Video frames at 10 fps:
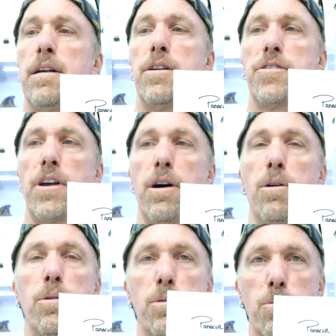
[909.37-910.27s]

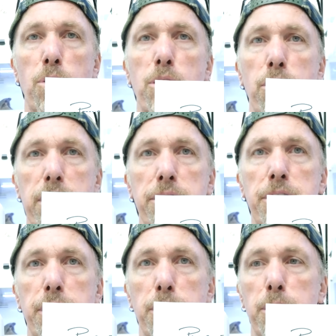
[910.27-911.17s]
So we're going
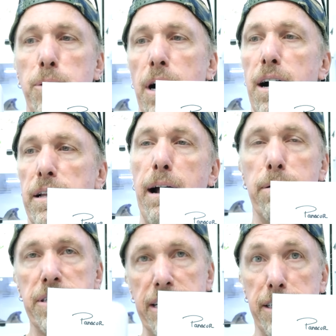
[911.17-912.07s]
to, now
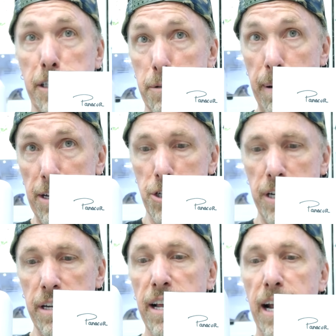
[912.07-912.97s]
it's in a
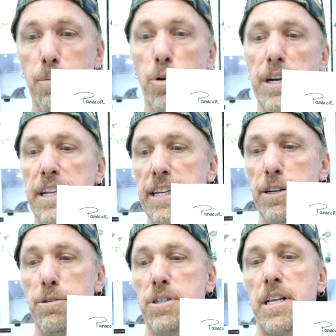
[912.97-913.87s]
suspension, and we're going to
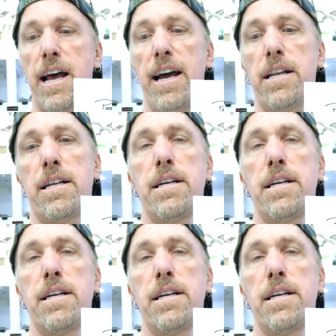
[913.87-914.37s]
use that